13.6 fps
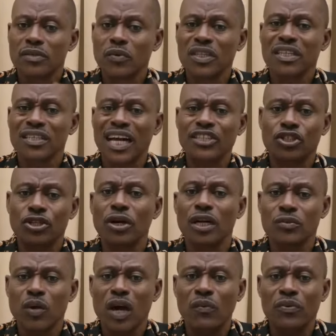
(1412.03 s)
which is that
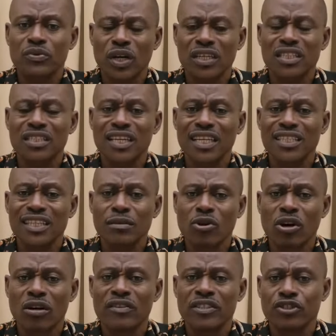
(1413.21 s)
church we are studying today in the book
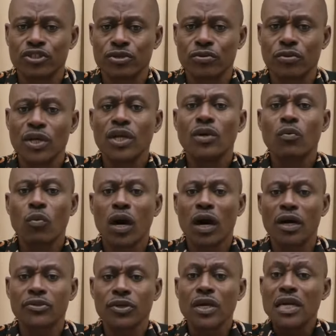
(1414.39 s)
of Revelations 2,
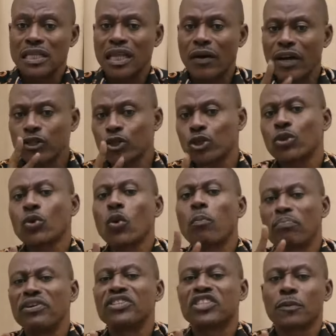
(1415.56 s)
was there are two
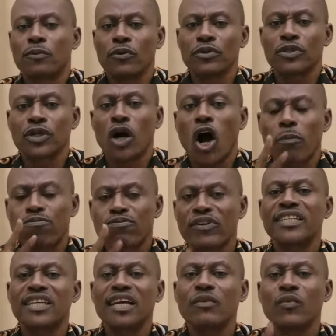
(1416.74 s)
principles
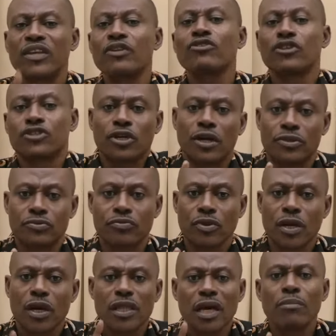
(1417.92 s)
operating within your church.
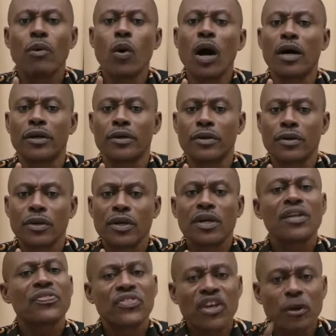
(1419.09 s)
Number one,
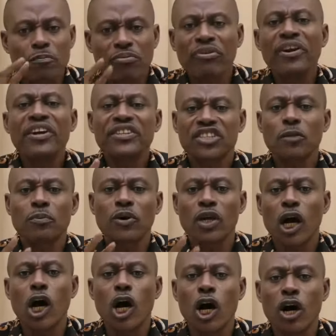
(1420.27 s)
the
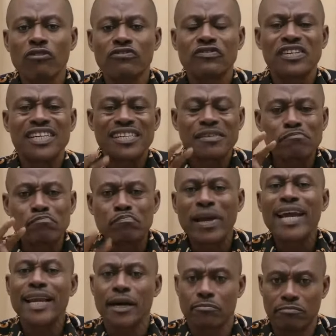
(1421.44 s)
principle of
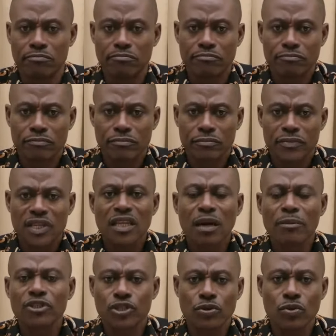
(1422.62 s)
Balaam.
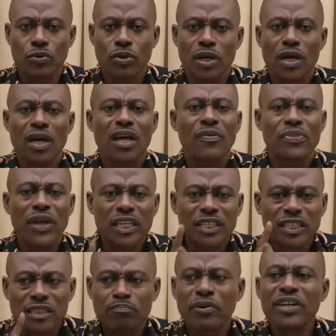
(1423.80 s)
Number two, the
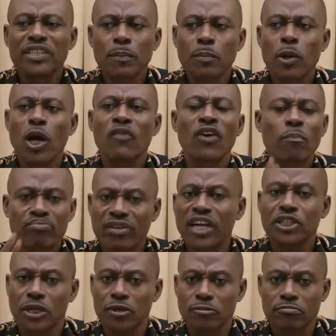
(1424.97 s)
principle of
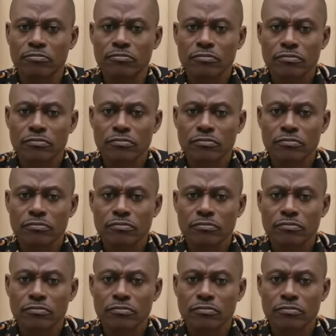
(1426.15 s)
oppression.